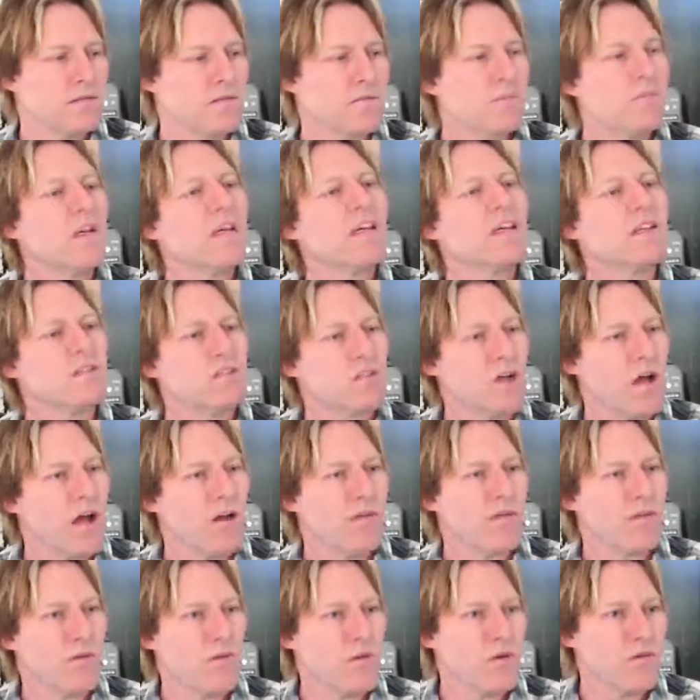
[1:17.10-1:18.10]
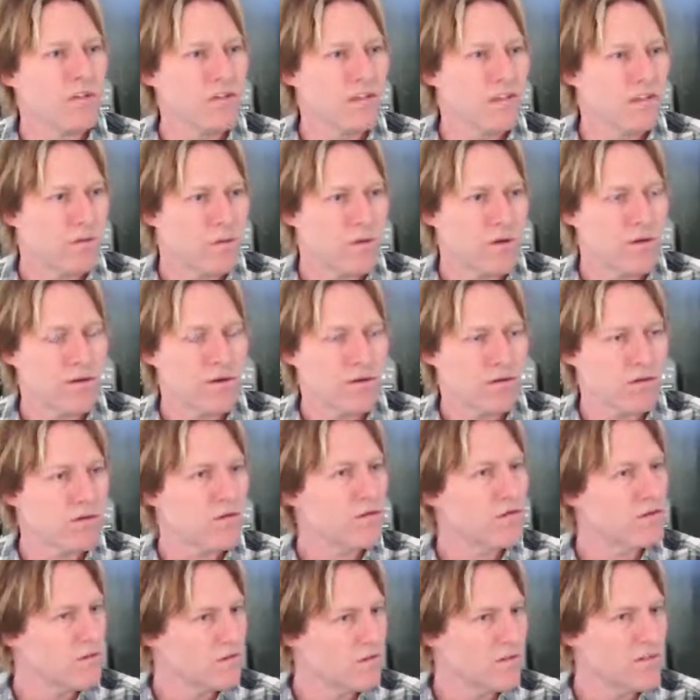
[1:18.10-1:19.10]
big genre movies where they're
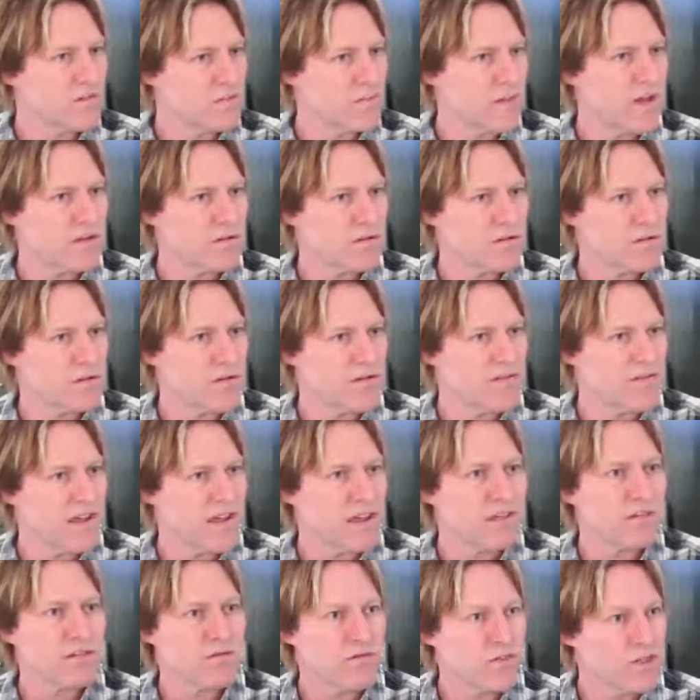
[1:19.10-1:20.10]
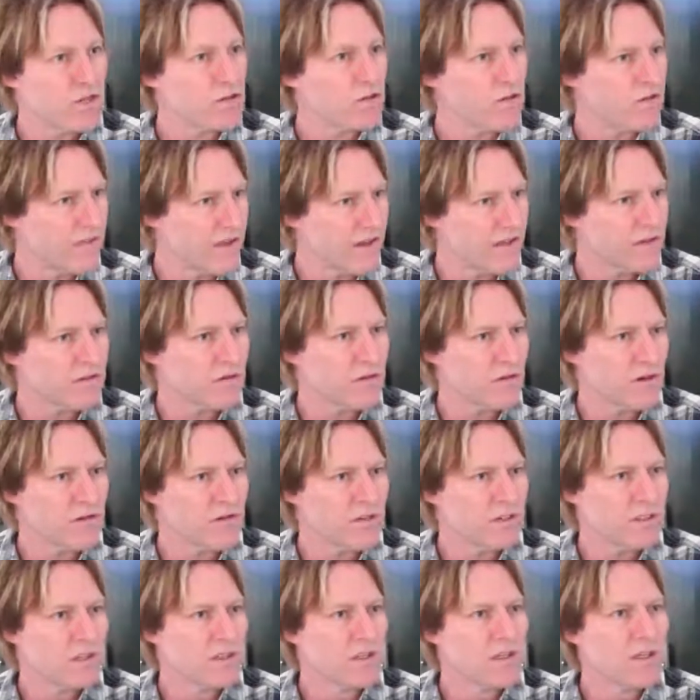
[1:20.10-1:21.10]
special effects, visual effects
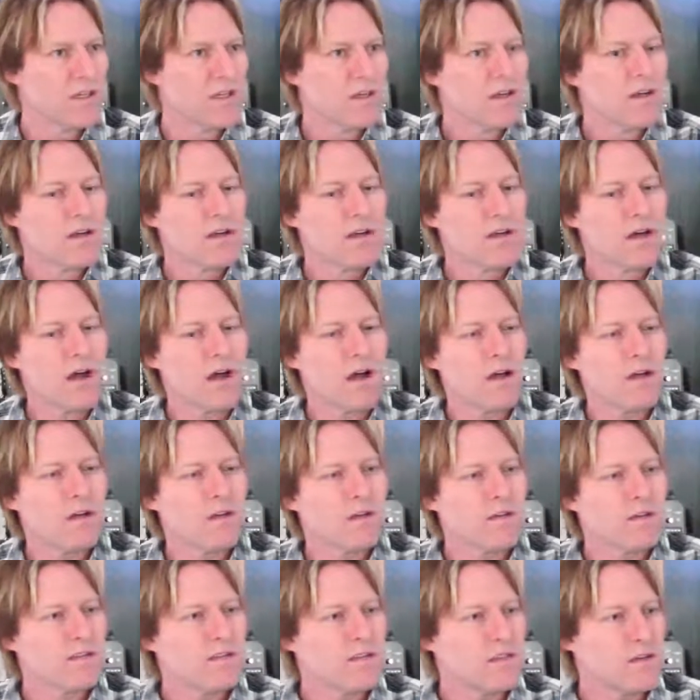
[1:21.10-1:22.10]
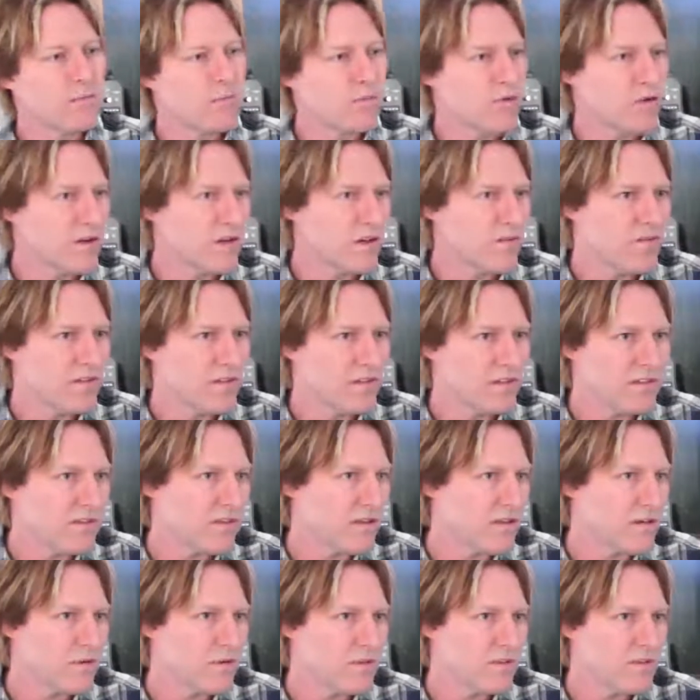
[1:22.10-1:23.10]
driven, I'll see previs
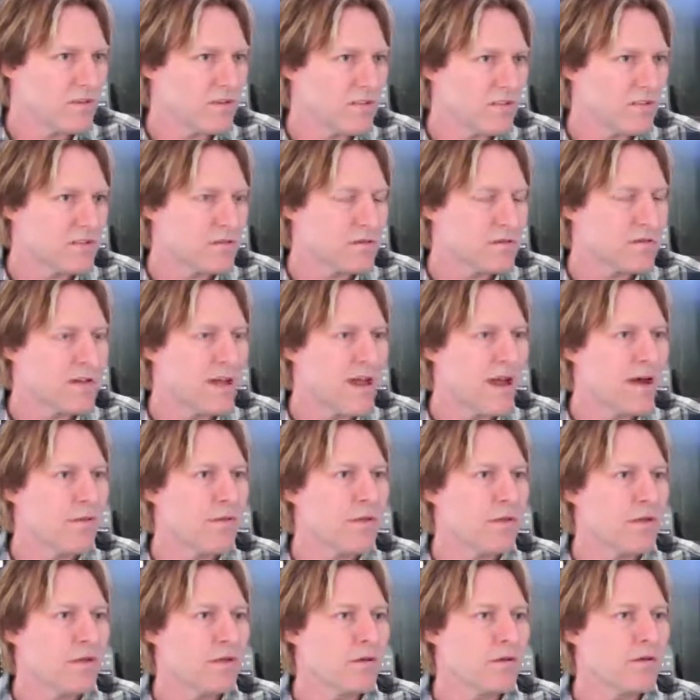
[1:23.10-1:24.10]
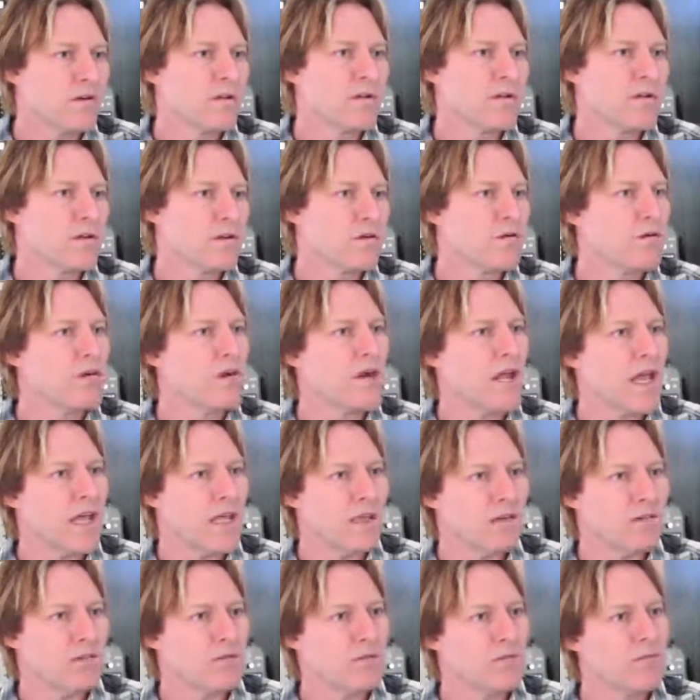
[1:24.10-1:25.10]
sequences. So now they'll
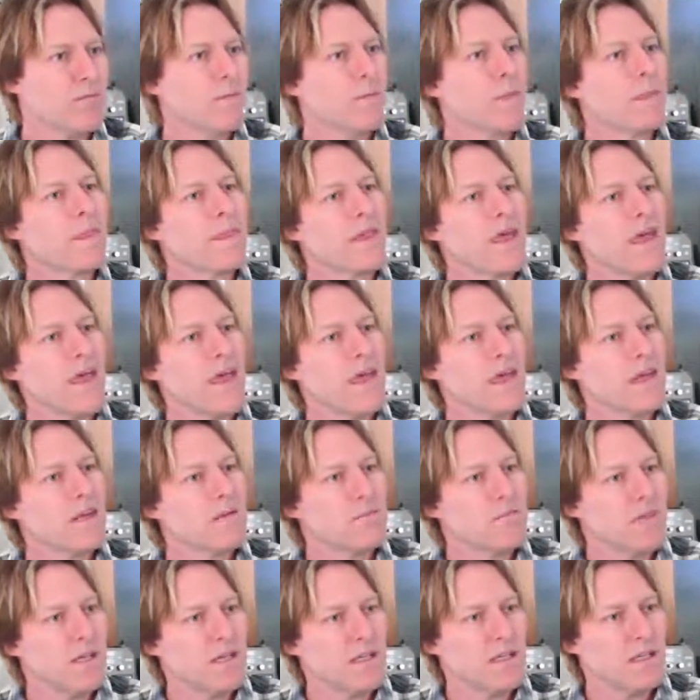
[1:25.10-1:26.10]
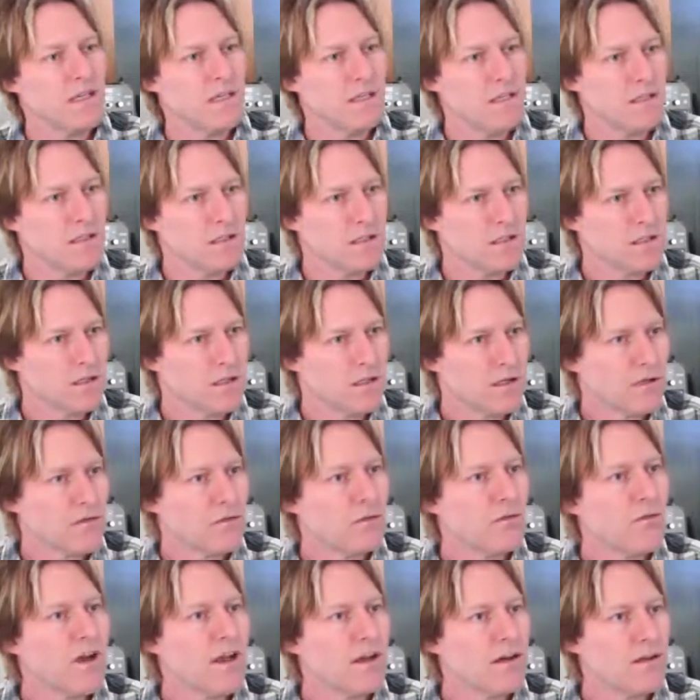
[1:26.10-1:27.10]
create animated
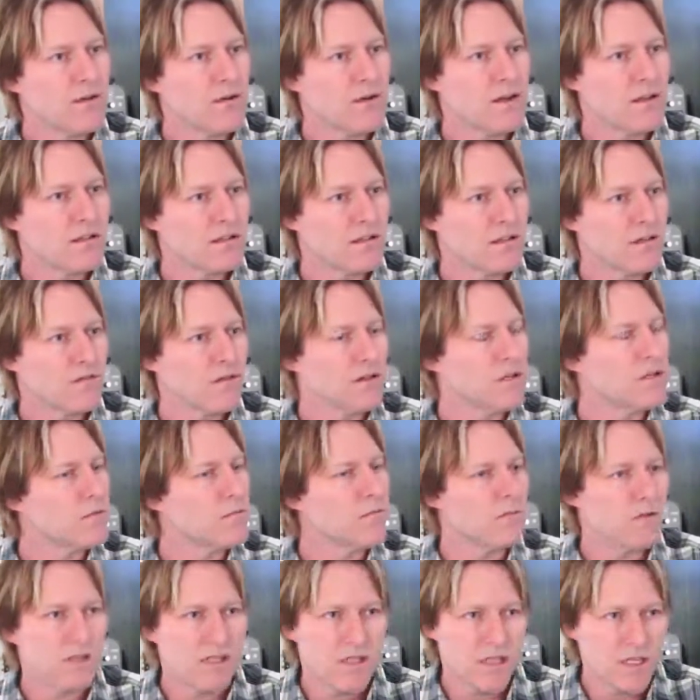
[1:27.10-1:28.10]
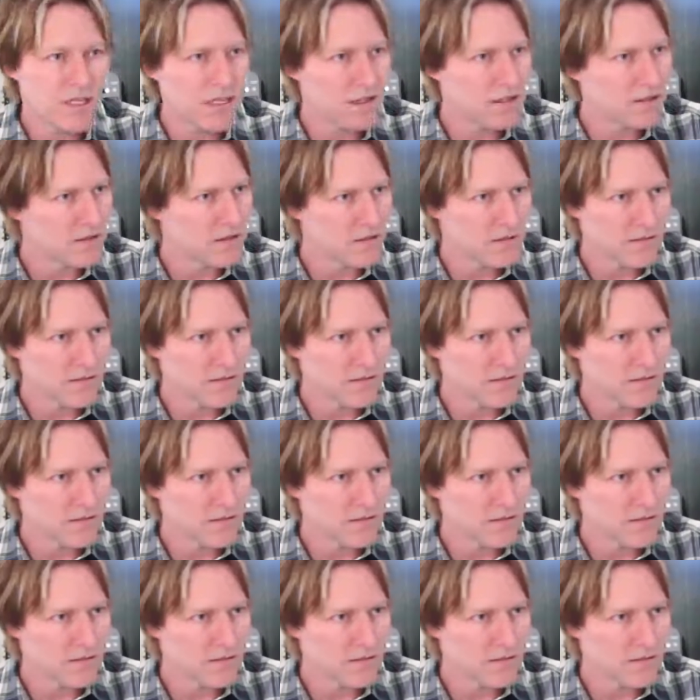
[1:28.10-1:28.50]
renderings of a complete